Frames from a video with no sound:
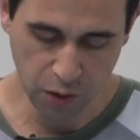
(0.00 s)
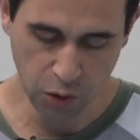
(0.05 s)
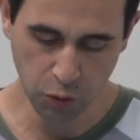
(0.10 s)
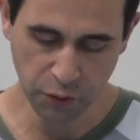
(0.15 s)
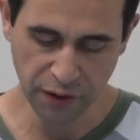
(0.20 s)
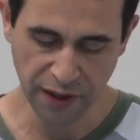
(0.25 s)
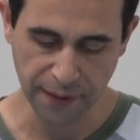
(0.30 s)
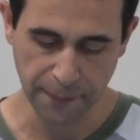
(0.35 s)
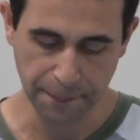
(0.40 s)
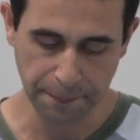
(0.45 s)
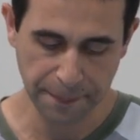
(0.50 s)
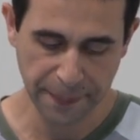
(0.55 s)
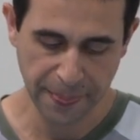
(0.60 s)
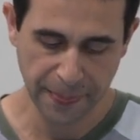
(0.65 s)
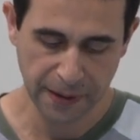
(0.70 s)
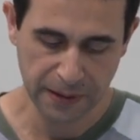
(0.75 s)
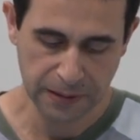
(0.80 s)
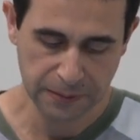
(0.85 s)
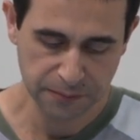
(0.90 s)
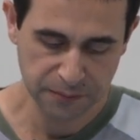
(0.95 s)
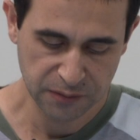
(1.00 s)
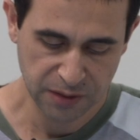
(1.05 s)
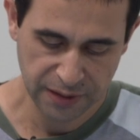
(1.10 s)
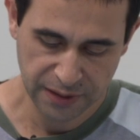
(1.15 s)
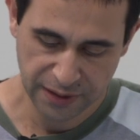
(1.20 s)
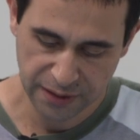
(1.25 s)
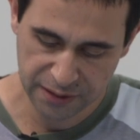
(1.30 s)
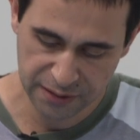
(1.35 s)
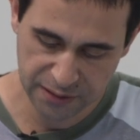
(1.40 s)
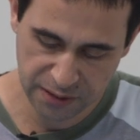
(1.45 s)
Okay.
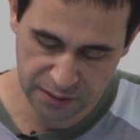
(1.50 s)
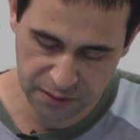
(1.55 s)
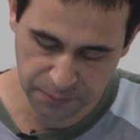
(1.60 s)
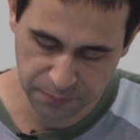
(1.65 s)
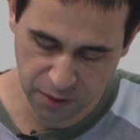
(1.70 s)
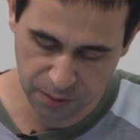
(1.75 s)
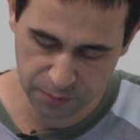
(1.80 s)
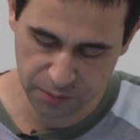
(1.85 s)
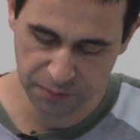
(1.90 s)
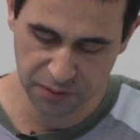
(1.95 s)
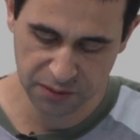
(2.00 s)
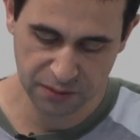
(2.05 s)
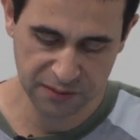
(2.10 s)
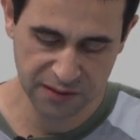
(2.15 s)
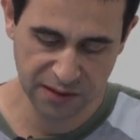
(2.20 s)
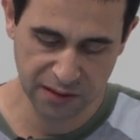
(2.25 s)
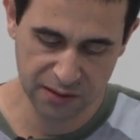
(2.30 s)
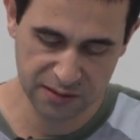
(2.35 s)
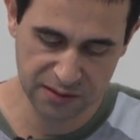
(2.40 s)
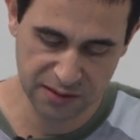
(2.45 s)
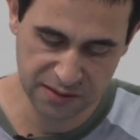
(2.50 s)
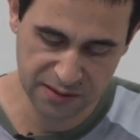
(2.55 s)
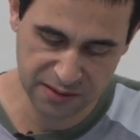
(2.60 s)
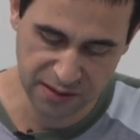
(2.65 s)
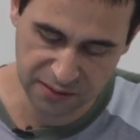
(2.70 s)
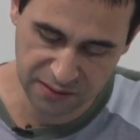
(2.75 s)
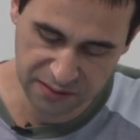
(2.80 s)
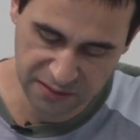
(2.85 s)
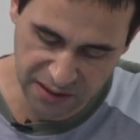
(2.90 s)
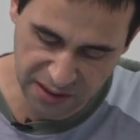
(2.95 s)
And then the problem tells us
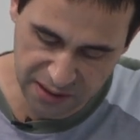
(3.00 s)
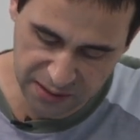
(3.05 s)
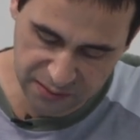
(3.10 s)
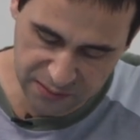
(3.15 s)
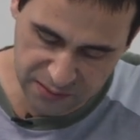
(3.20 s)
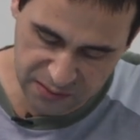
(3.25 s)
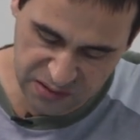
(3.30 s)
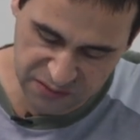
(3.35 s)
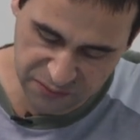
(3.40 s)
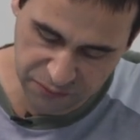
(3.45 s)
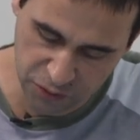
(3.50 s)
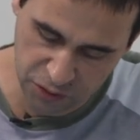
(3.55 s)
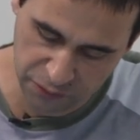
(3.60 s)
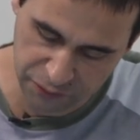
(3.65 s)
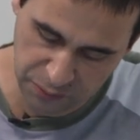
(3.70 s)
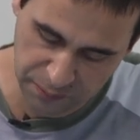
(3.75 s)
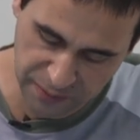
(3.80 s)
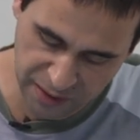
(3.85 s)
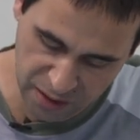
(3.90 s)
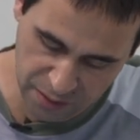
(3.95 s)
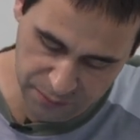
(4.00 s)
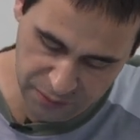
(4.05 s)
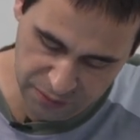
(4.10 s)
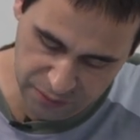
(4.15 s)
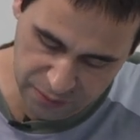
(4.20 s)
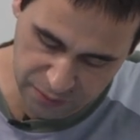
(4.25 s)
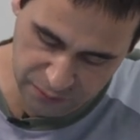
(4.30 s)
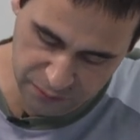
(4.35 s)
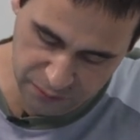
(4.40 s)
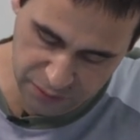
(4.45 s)
that take this following parameter,